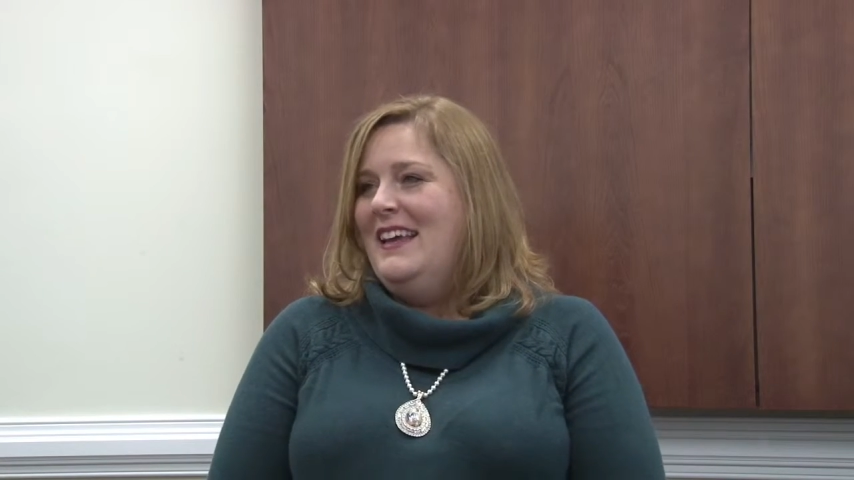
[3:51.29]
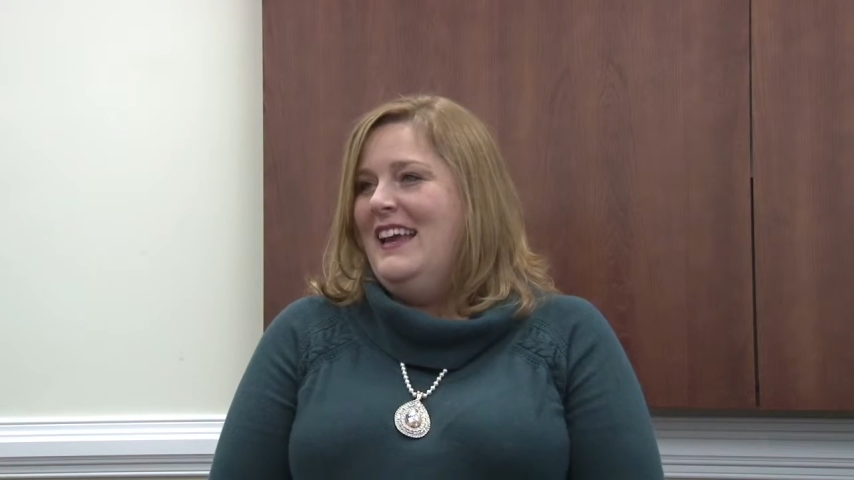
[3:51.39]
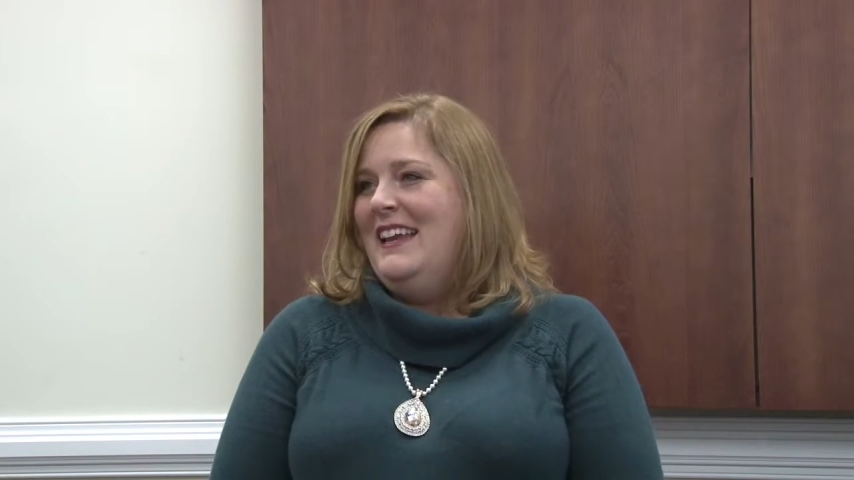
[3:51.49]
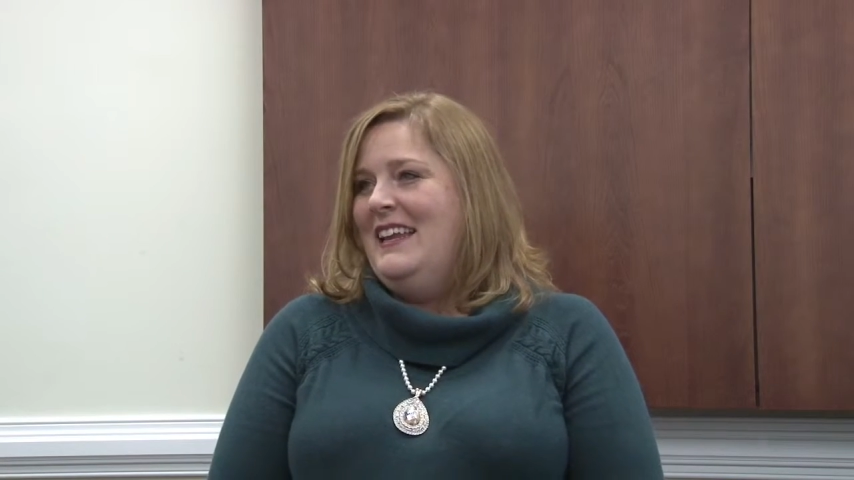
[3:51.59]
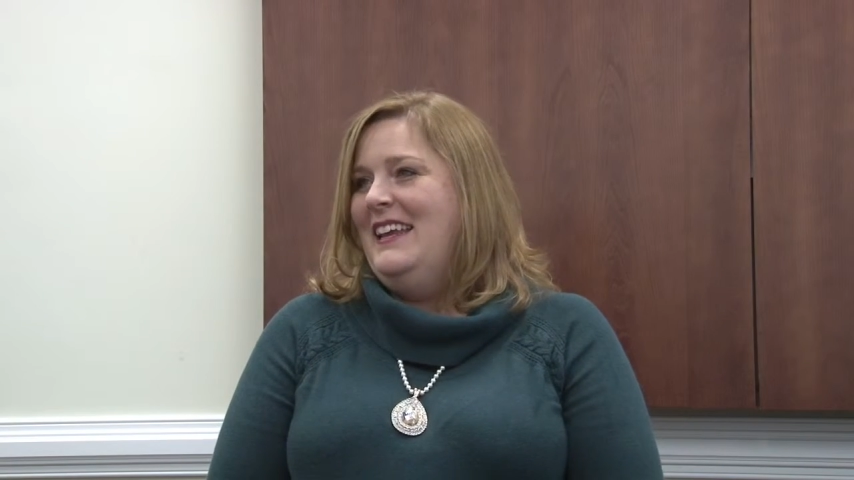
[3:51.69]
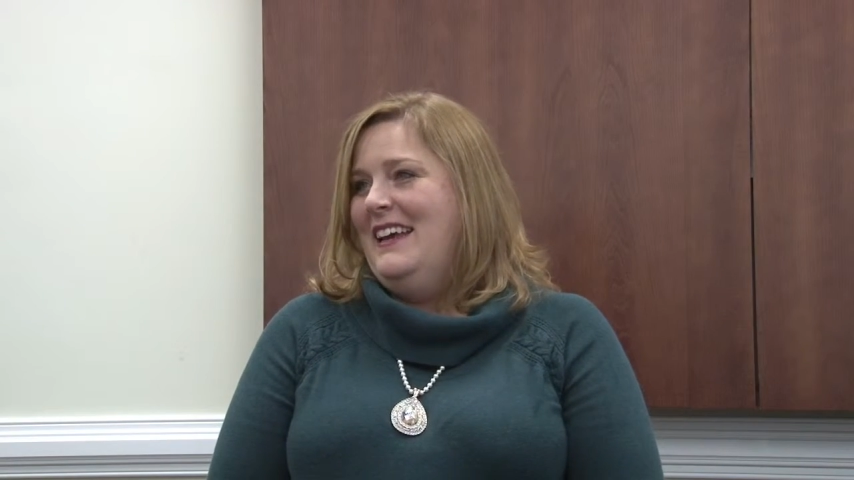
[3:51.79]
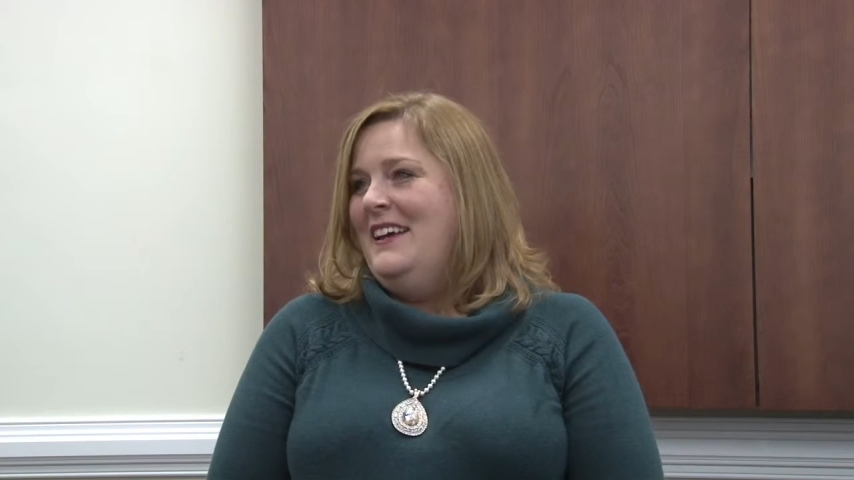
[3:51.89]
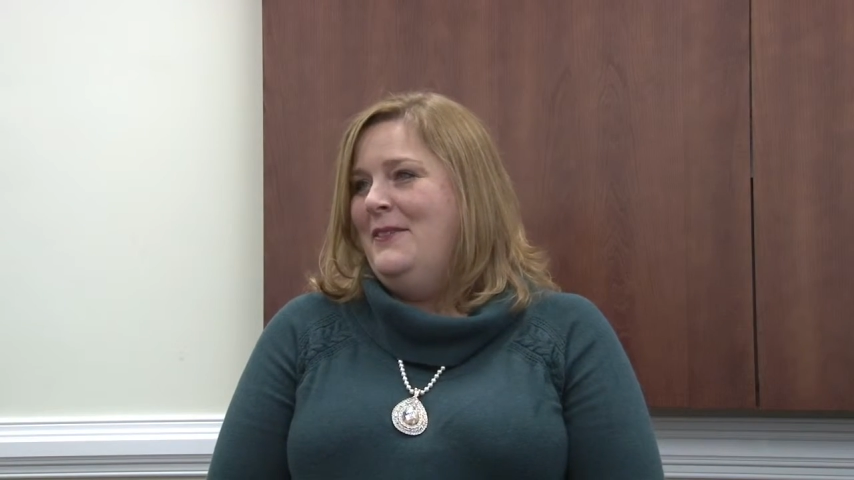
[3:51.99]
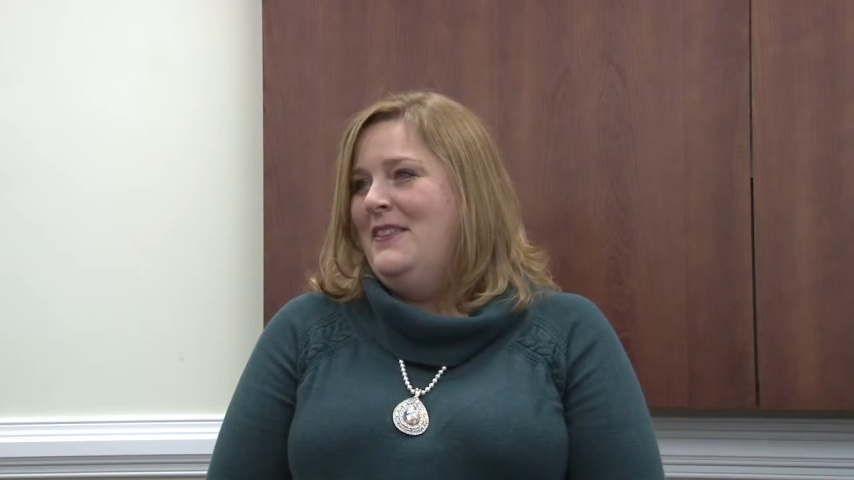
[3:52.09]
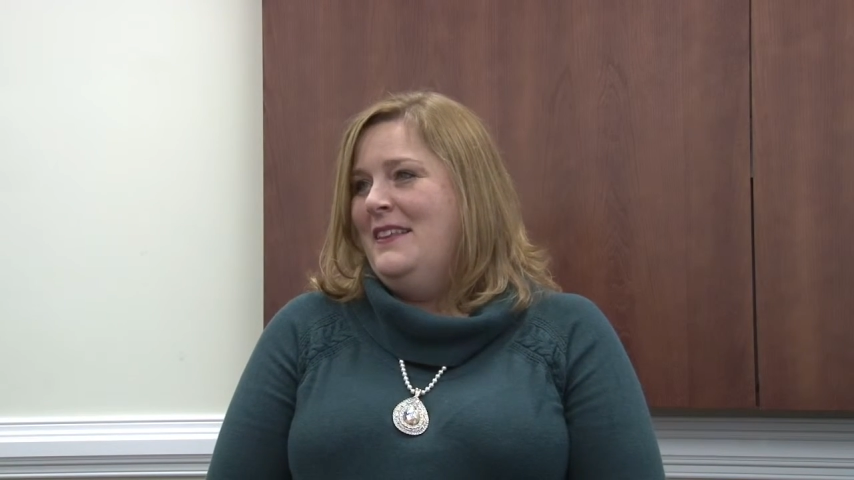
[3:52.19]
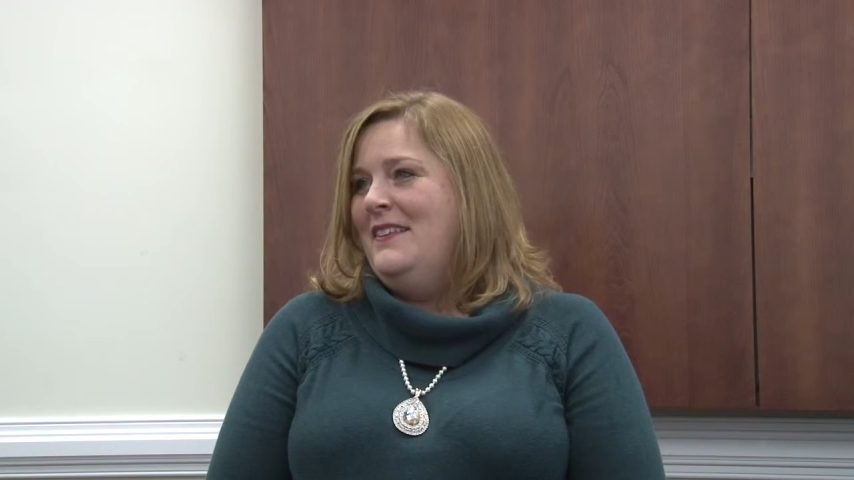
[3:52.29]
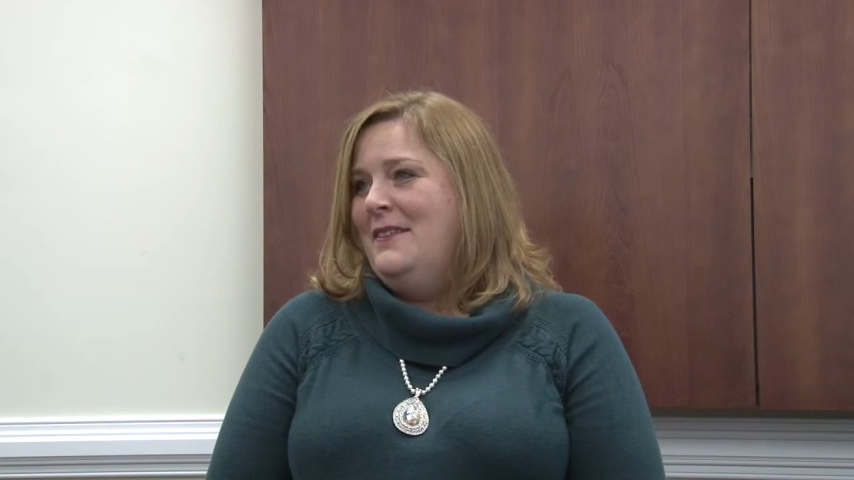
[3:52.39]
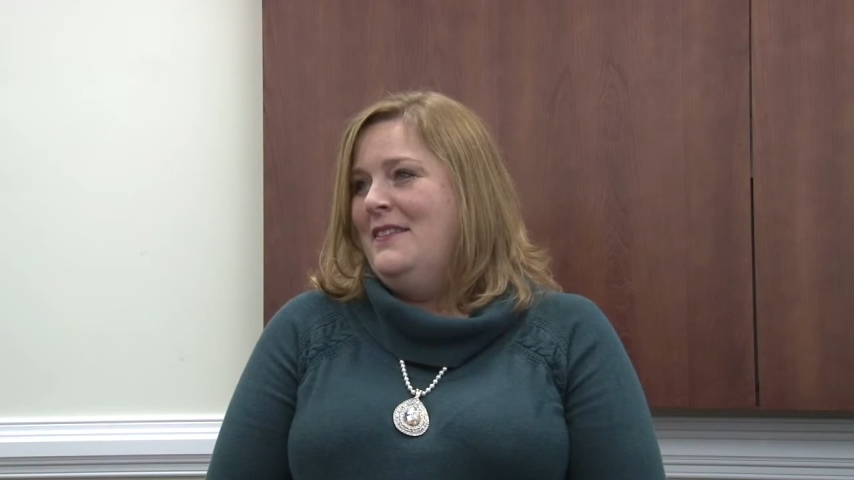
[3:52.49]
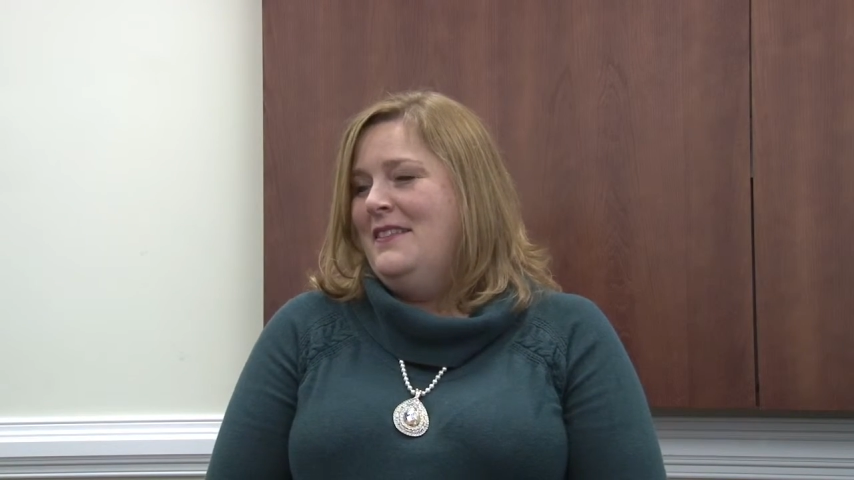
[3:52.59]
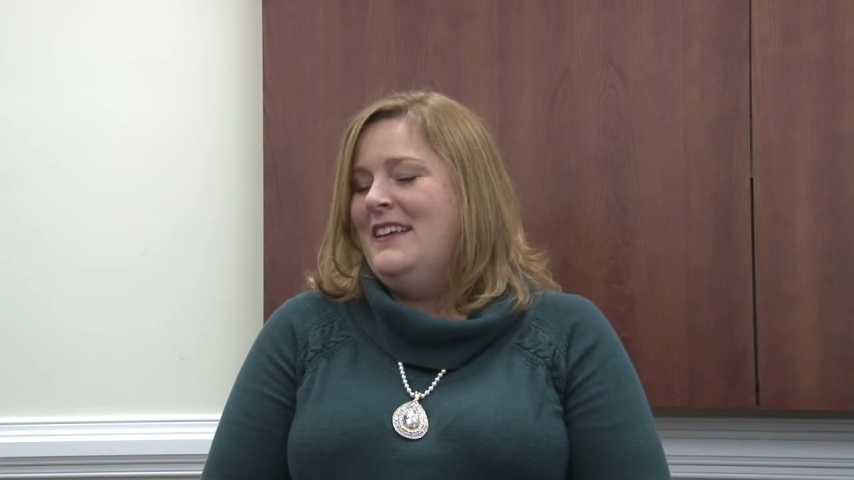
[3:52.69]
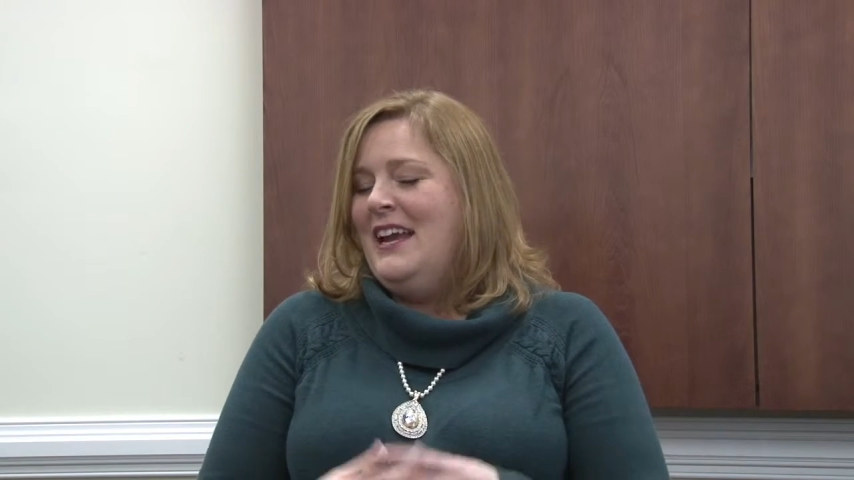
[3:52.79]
the